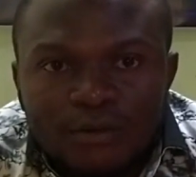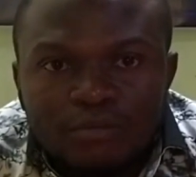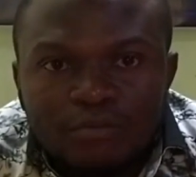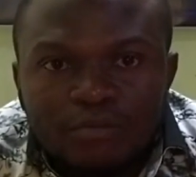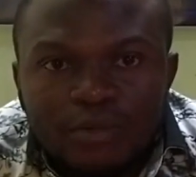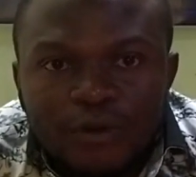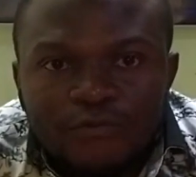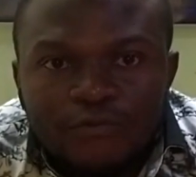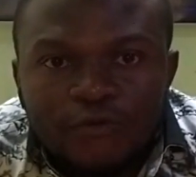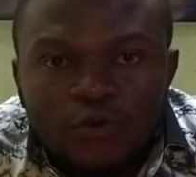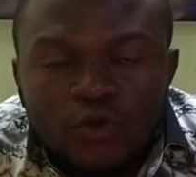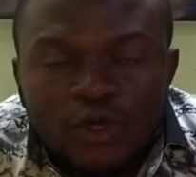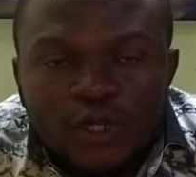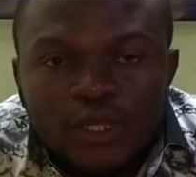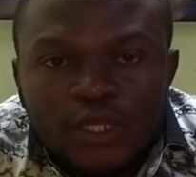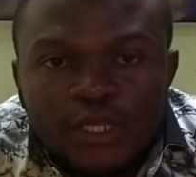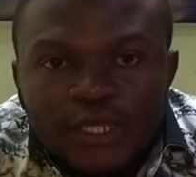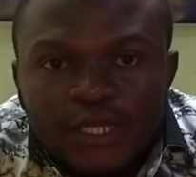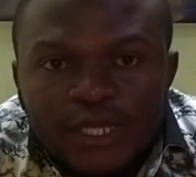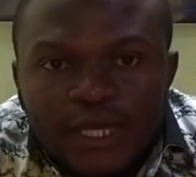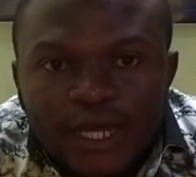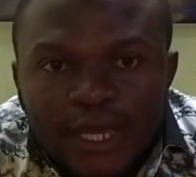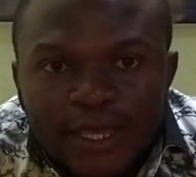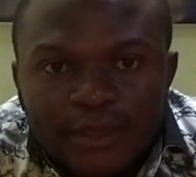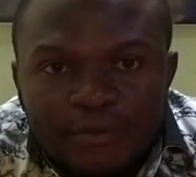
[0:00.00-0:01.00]
But for
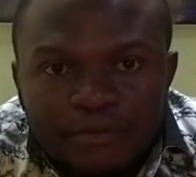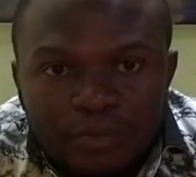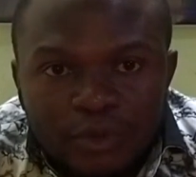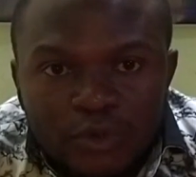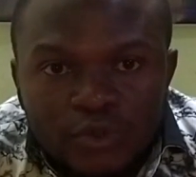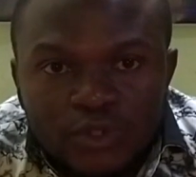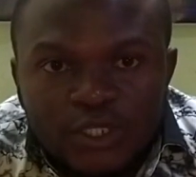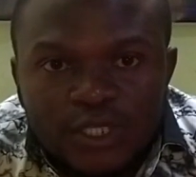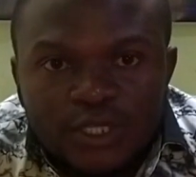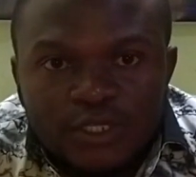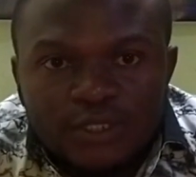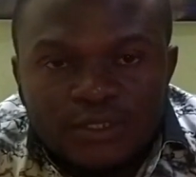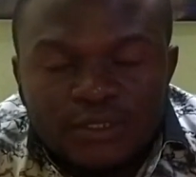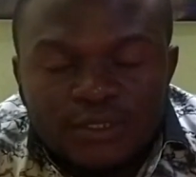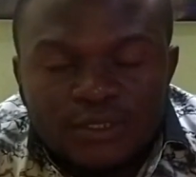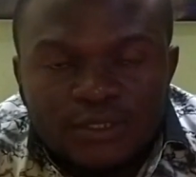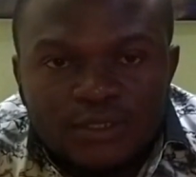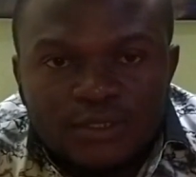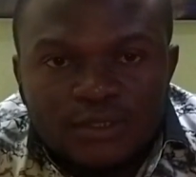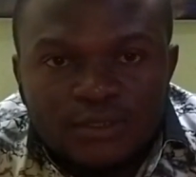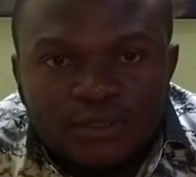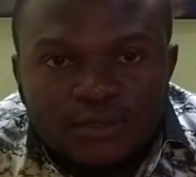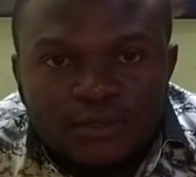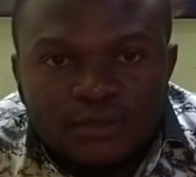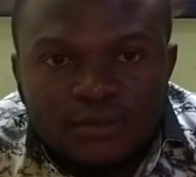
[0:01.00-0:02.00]
clinical importance,
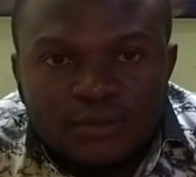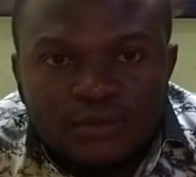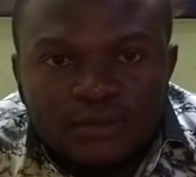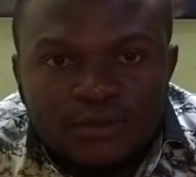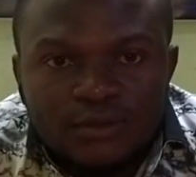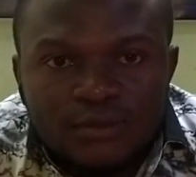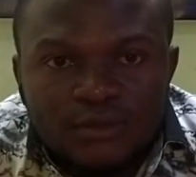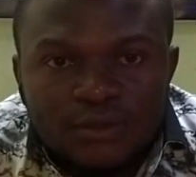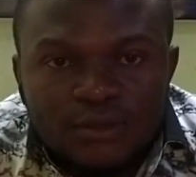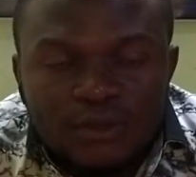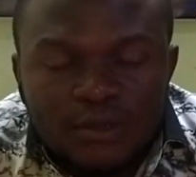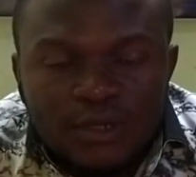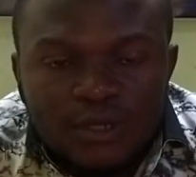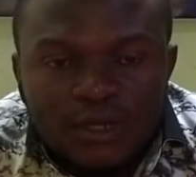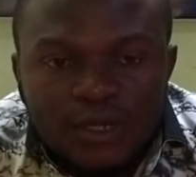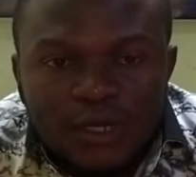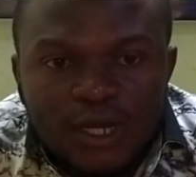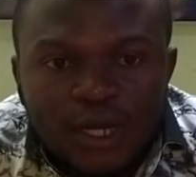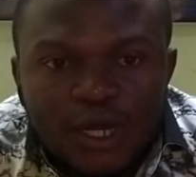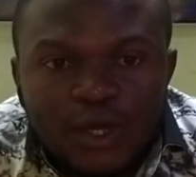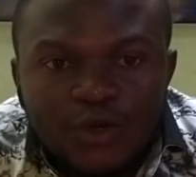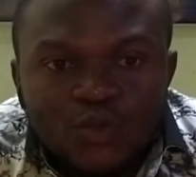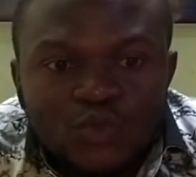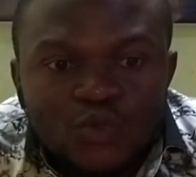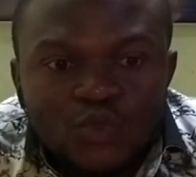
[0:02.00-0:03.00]

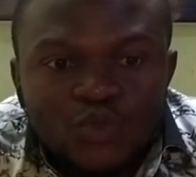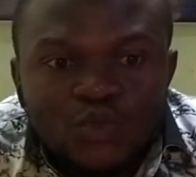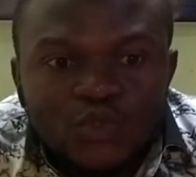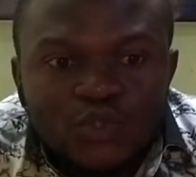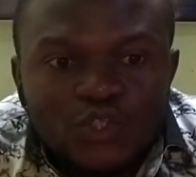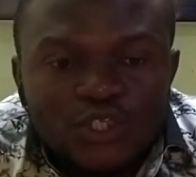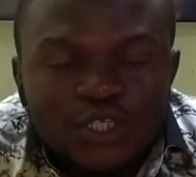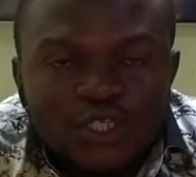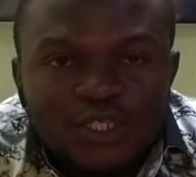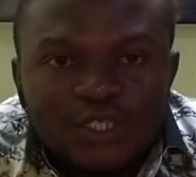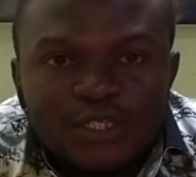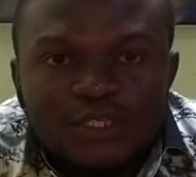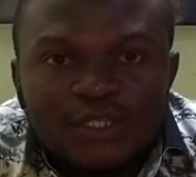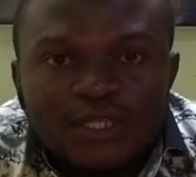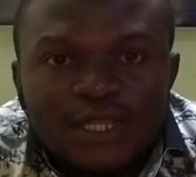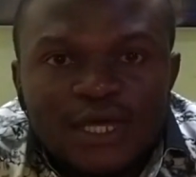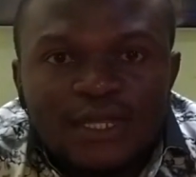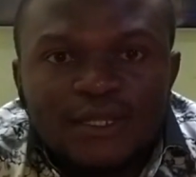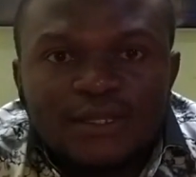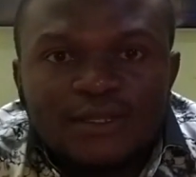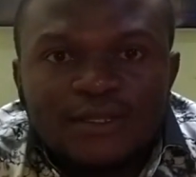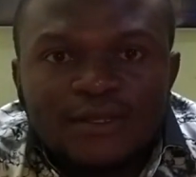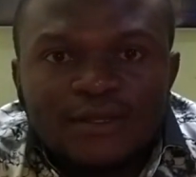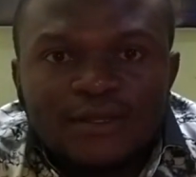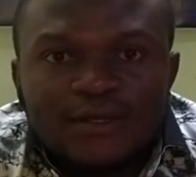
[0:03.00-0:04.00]
how do you see
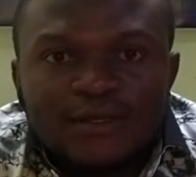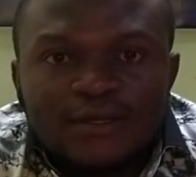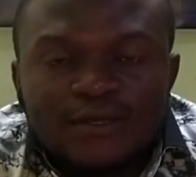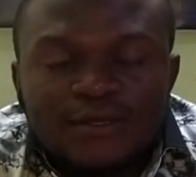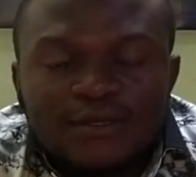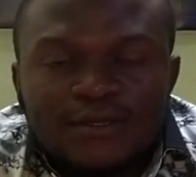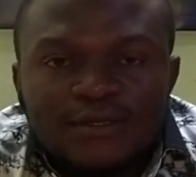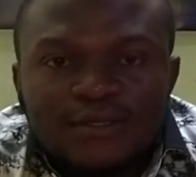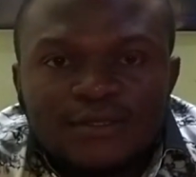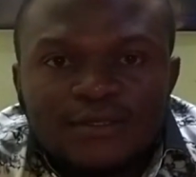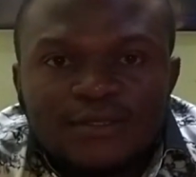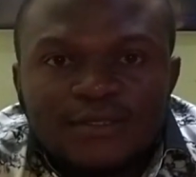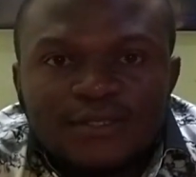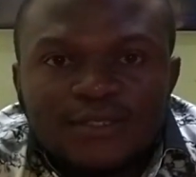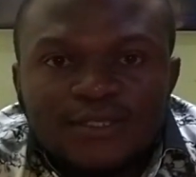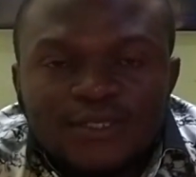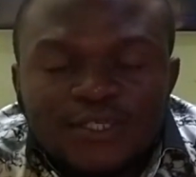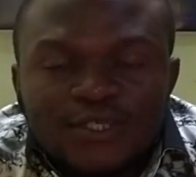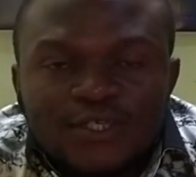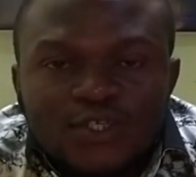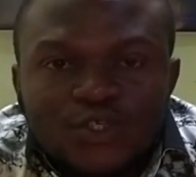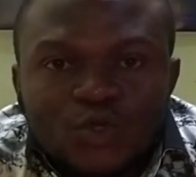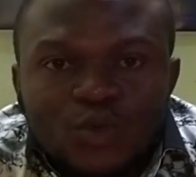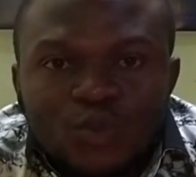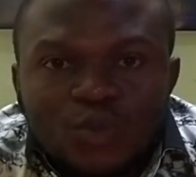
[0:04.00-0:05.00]
that this
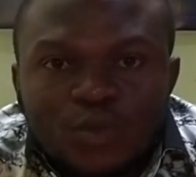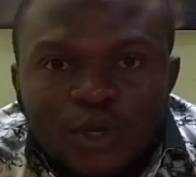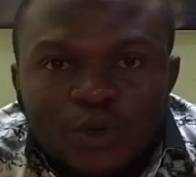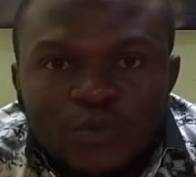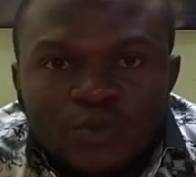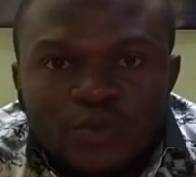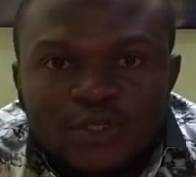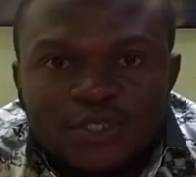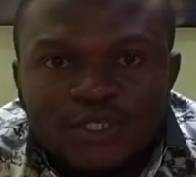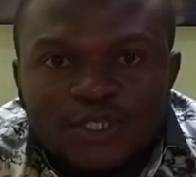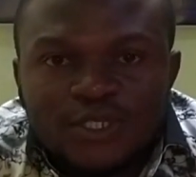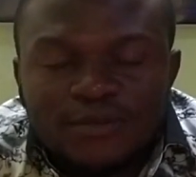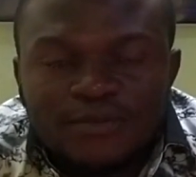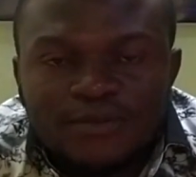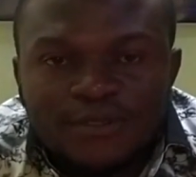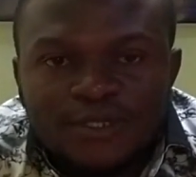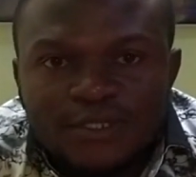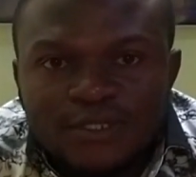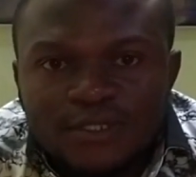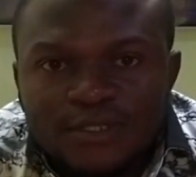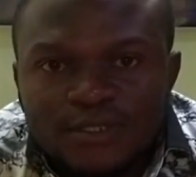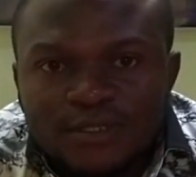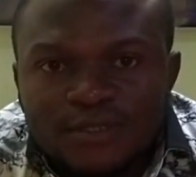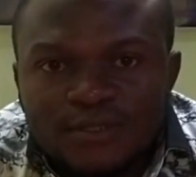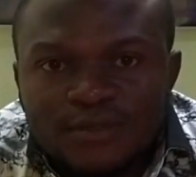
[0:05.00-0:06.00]
is someone with
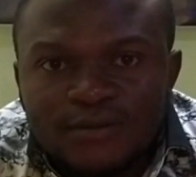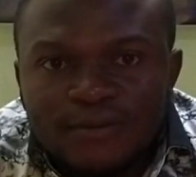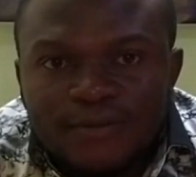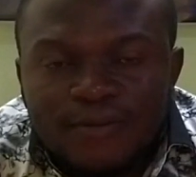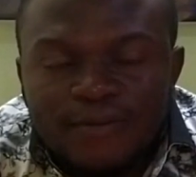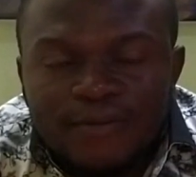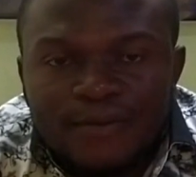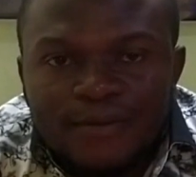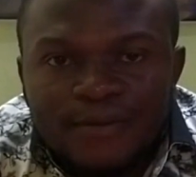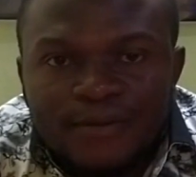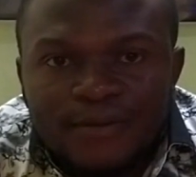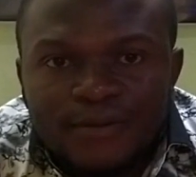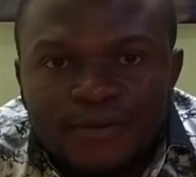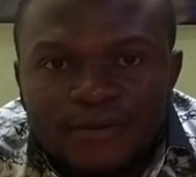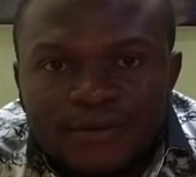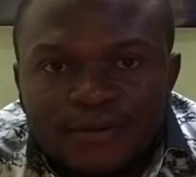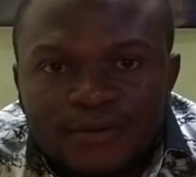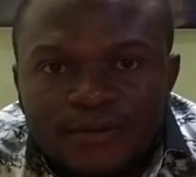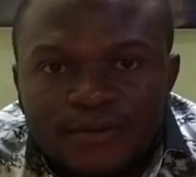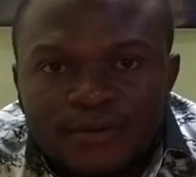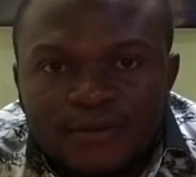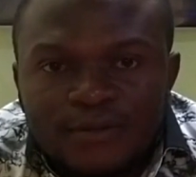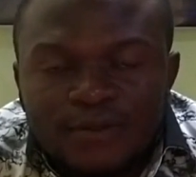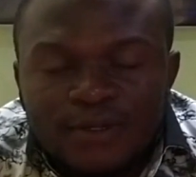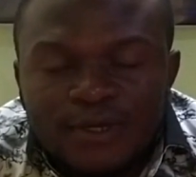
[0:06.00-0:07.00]
sepsis?
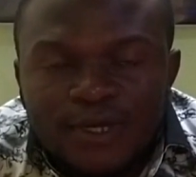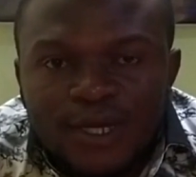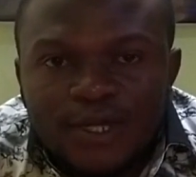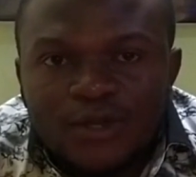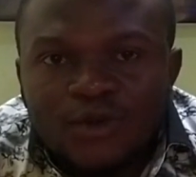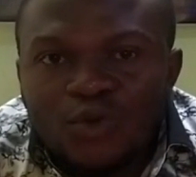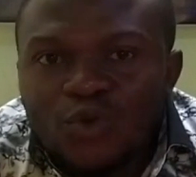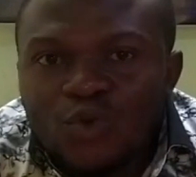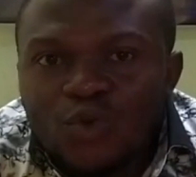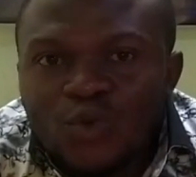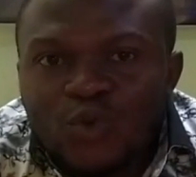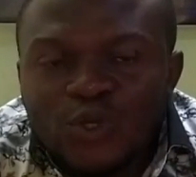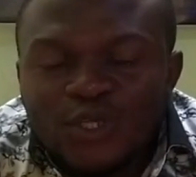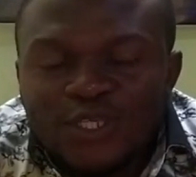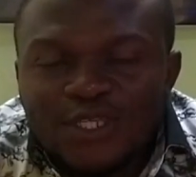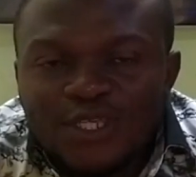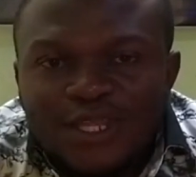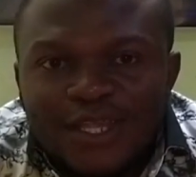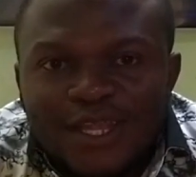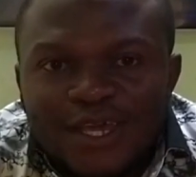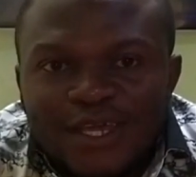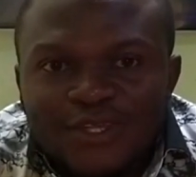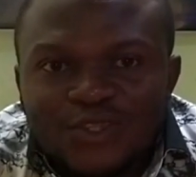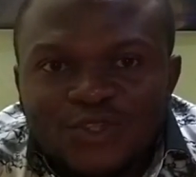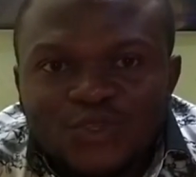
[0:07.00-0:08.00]
I don't always
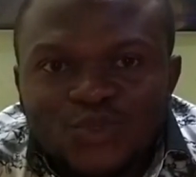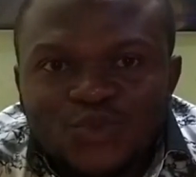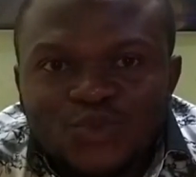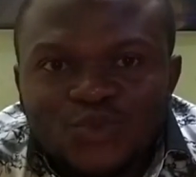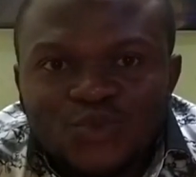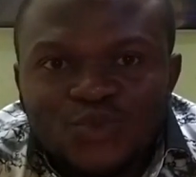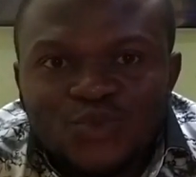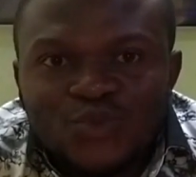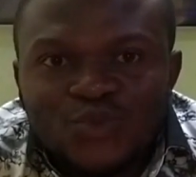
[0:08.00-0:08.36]
like to